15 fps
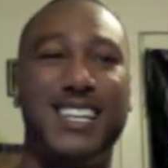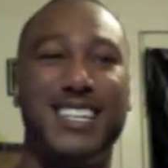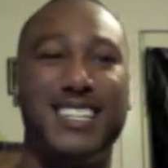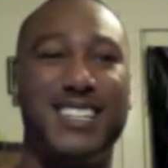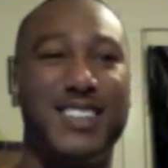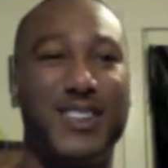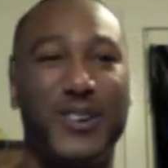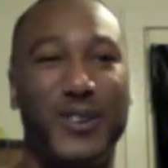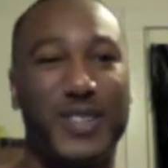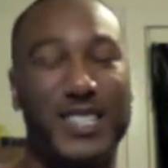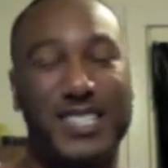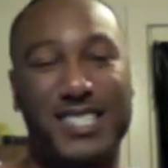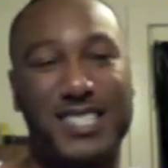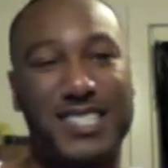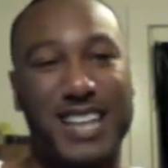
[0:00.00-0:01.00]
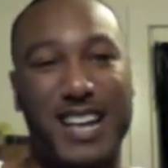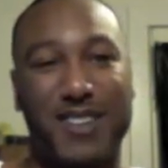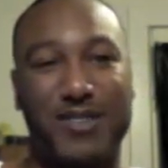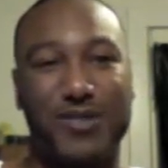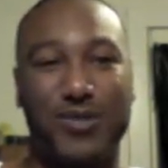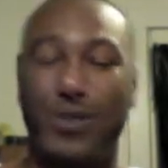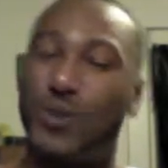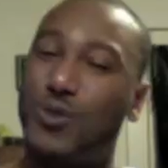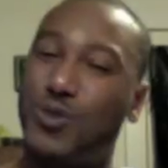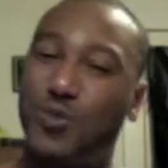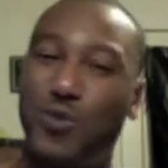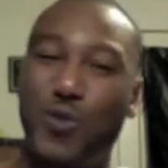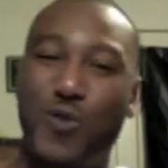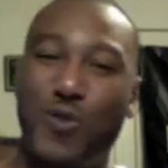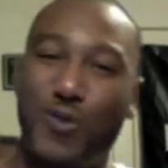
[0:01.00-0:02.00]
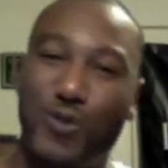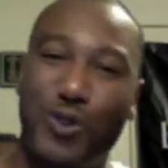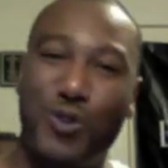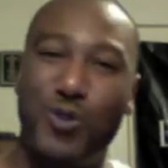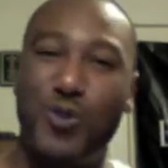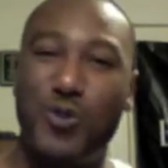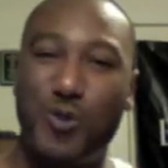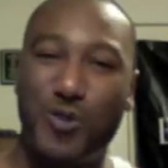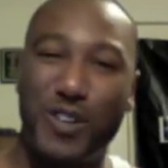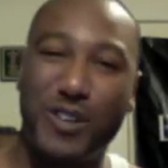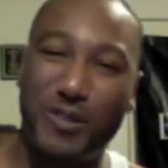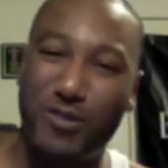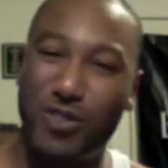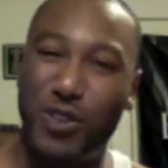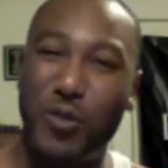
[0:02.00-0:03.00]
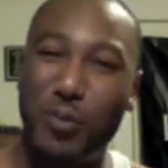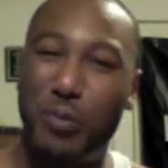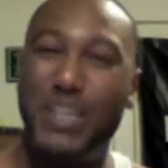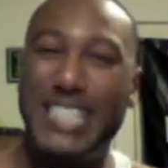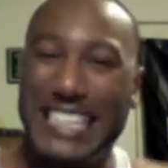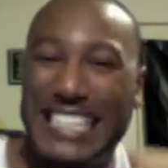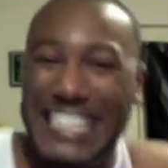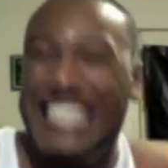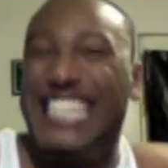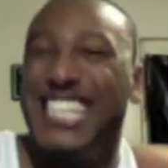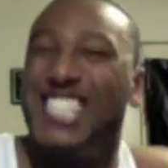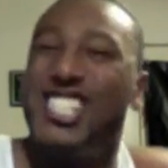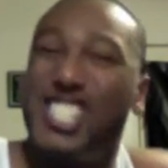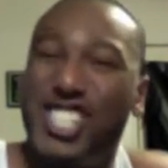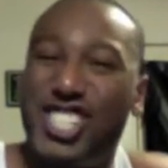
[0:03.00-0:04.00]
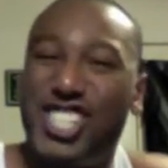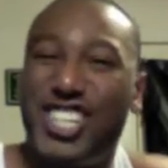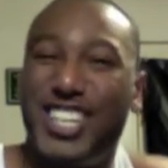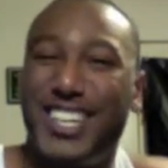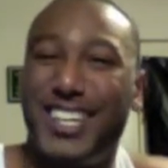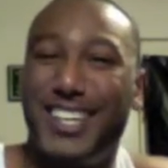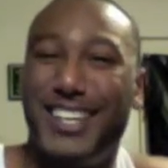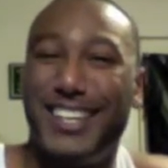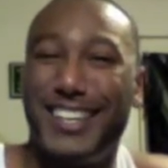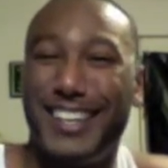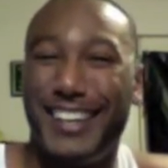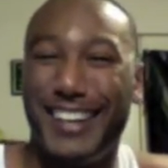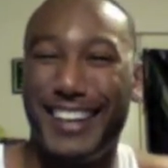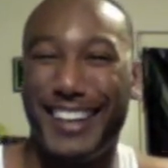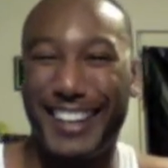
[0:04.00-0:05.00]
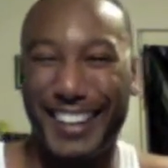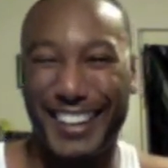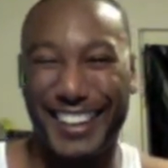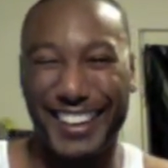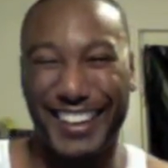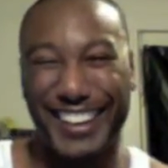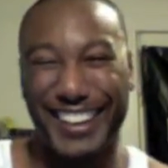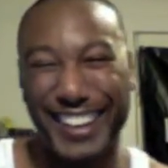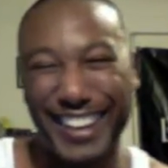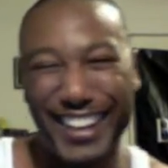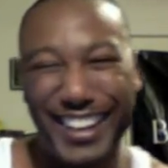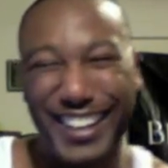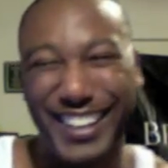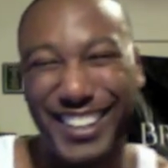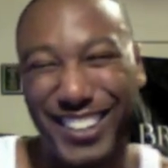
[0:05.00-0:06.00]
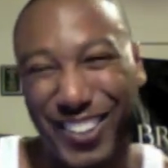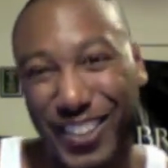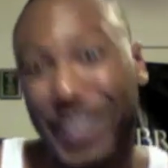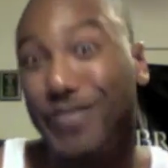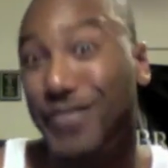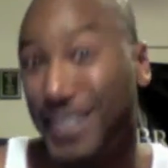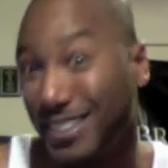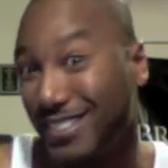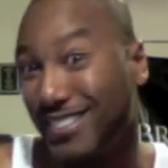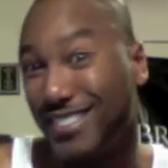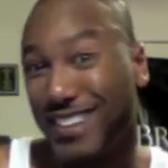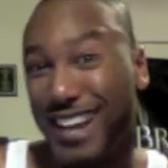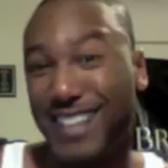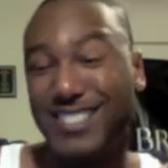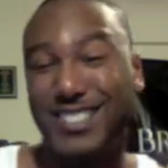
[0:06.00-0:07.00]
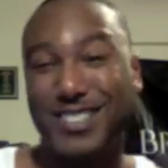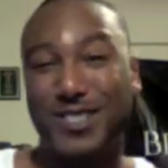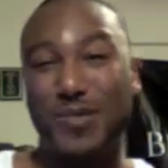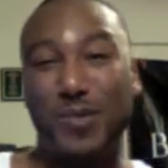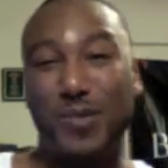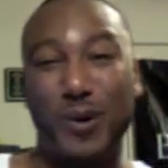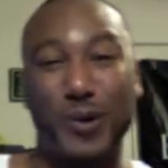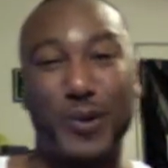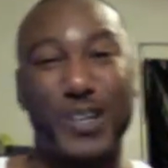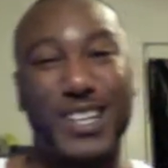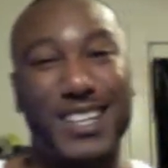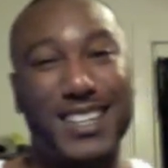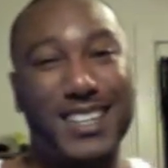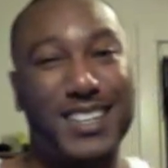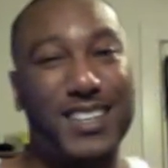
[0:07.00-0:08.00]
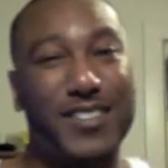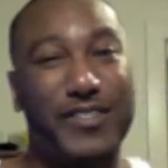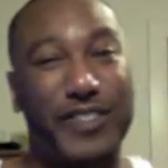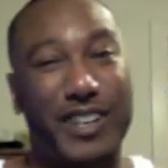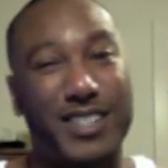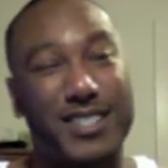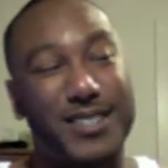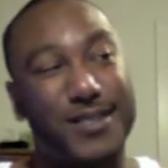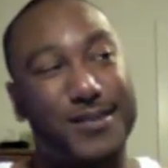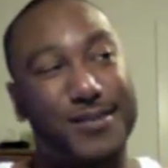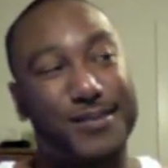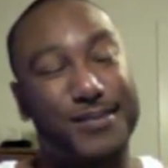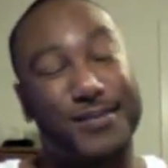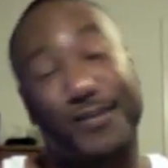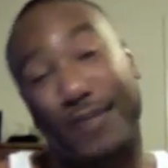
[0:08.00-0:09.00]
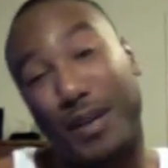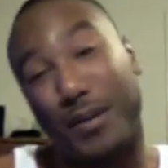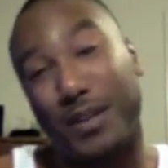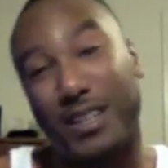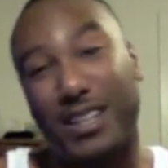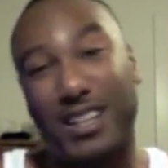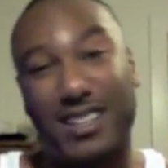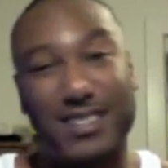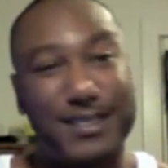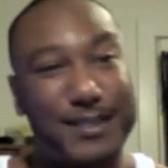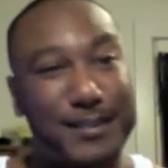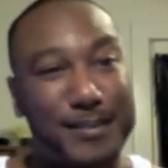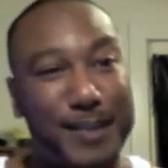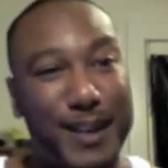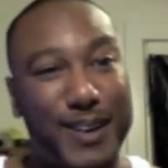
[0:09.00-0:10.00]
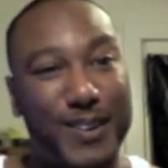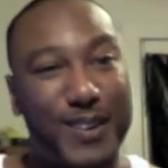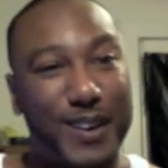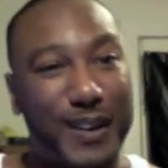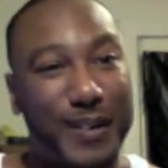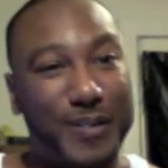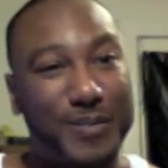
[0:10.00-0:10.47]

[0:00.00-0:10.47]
And it just sounds real smooth and real cool, real Billy D-ish. If he actually spoke French. Maybe he does. I don't know.